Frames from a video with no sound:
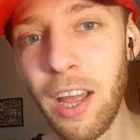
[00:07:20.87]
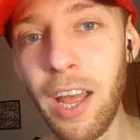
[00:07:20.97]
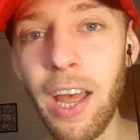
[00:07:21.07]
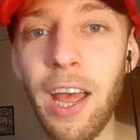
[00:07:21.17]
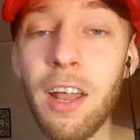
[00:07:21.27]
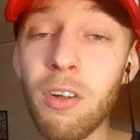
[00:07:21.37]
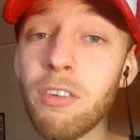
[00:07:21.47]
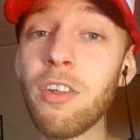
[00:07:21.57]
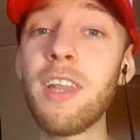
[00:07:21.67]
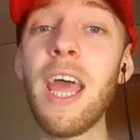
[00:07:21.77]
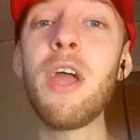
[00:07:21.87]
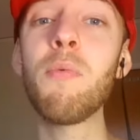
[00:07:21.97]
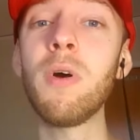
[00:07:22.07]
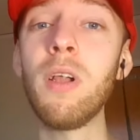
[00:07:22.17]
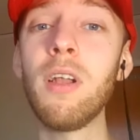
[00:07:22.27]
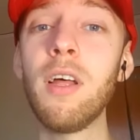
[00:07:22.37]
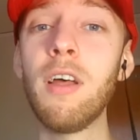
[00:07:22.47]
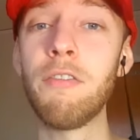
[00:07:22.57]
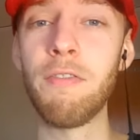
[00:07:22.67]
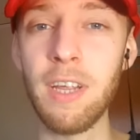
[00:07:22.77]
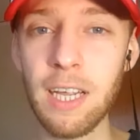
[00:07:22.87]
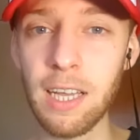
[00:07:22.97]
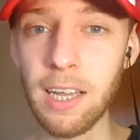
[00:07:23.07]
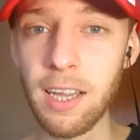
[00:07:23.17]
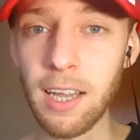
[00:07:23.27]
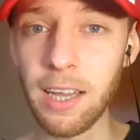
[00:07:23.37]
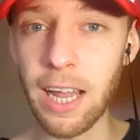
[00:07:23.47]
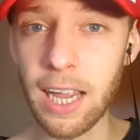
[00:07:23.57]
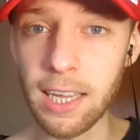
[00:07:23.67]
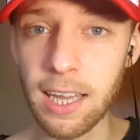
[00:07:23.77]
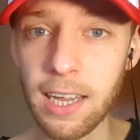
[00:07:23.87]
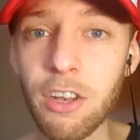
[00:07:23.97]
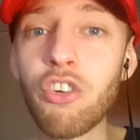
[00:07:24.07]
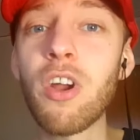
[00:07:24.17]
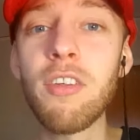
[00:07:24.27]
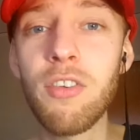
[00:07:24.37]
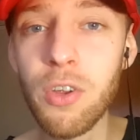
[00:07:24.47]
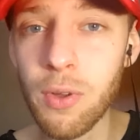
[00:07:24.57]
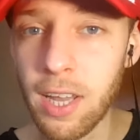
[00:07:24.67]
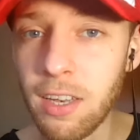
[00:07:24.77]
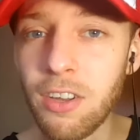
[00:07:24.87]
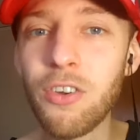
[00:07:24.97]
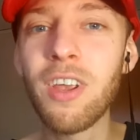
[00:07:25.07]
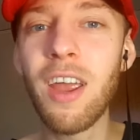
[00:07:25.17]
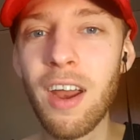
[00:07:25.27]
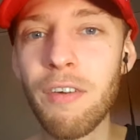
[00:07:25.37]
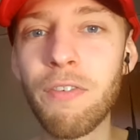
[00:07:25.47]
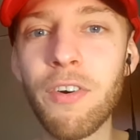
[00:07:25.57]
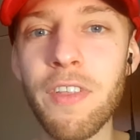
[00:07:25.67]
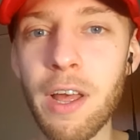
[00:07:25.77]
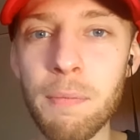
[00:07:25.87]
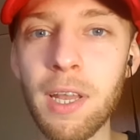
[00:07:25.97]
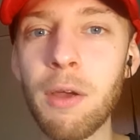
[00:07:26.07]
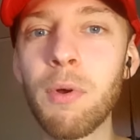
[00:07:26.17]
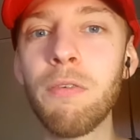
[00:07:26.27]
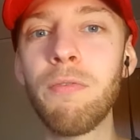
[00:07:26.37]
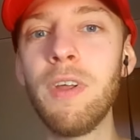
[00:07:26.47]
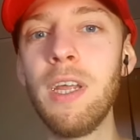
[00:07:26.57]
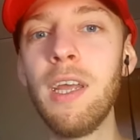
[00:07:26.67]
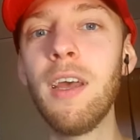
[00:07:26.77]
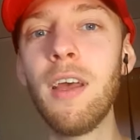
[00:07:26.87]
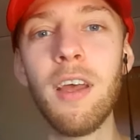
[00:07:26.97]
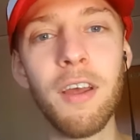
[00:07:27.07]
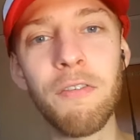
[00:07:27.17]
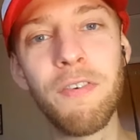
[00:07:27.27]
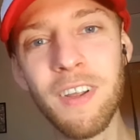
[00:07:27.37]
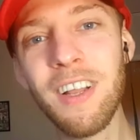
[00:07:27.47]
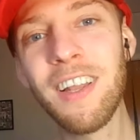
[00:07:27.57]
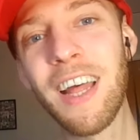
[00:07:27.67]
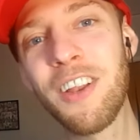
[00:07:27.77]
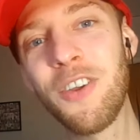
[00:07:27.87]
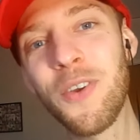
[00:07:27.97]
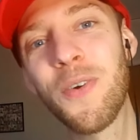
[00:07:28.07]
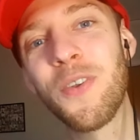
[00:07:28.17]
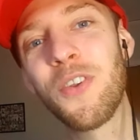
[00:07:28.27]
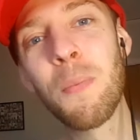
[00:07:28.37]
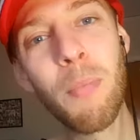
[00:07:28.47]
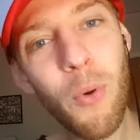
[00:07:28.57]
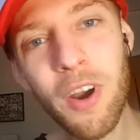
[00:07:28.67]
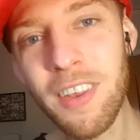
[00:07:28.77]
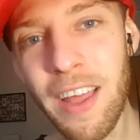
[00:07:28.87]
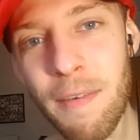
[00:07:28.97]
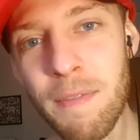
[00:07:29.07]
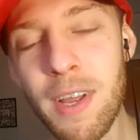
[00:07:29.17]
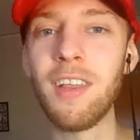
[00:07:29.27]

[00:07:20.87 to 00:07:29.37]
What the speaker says: And also they will feel like they can trust you and that you care for them, and they will feel that you support them,